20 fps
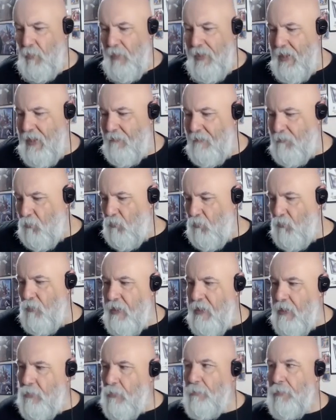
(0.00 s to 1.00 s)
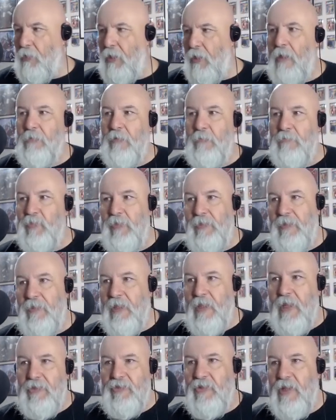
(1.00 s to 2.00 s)
guess. We have real problems with
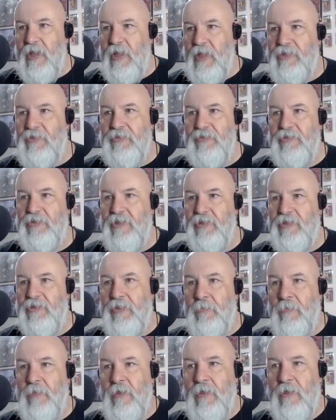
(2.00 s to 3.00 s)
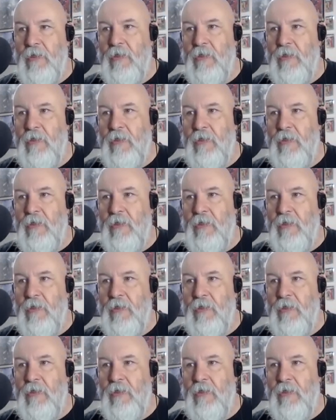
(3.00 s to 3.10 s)
the education system.